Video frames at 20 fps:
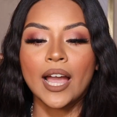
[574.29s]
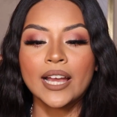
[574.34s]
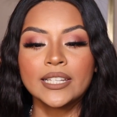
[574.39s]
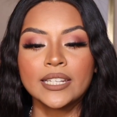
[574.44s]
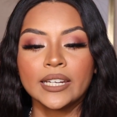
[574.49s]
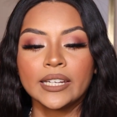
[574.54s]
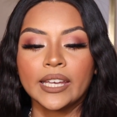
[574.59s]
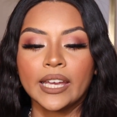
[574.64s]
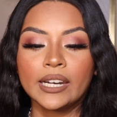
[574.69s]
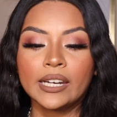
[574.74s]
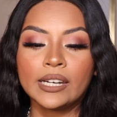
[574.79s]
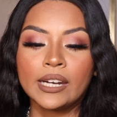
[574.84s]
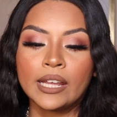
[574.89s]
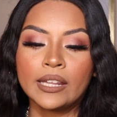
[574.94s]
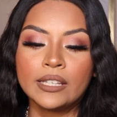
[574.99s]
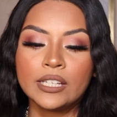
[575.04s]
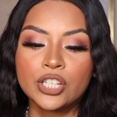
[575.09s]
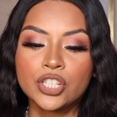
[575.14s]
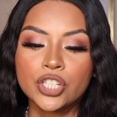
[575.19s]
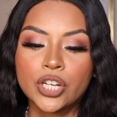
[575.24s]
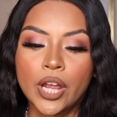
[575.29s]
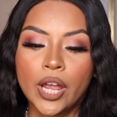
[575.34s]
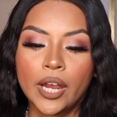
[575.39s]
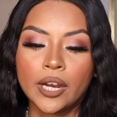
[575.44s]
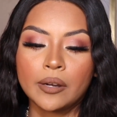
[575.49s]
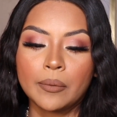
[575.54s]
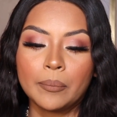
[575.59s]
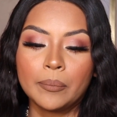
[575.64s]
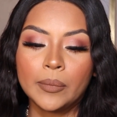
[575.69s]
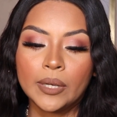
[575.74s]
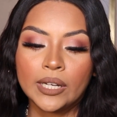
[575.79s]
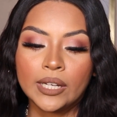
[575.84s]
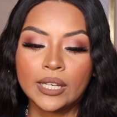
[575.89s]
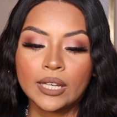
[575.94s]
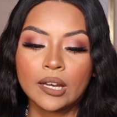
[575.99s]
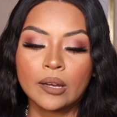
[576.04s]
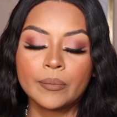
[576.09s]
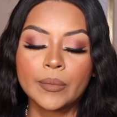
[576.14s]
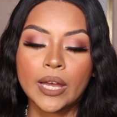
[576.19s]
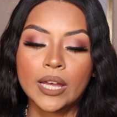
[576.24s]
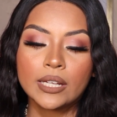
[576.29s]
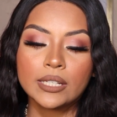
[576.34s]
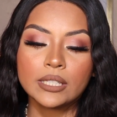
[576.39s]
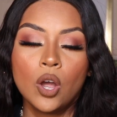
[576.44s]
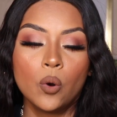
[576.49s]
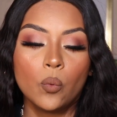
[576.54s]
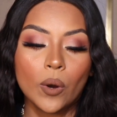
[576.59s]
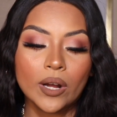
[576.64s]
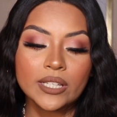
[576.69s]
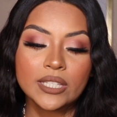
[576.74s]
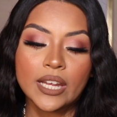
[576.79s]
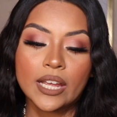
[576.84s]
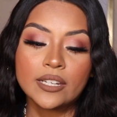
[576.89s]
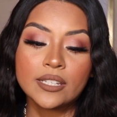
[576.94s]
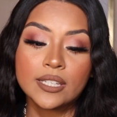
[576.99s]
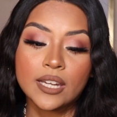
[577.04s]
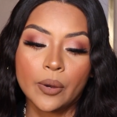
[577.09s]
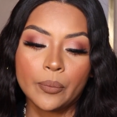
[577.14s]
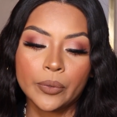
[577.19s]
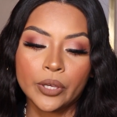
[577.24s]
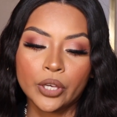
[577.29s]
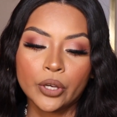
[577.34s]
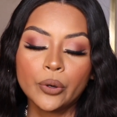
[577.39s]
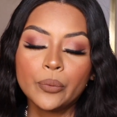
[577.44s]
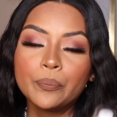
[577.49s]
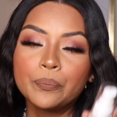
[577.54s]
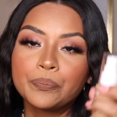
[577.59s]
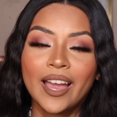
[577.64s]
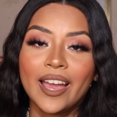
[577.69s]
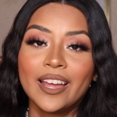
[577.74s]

I did get it in the shade medium 110W,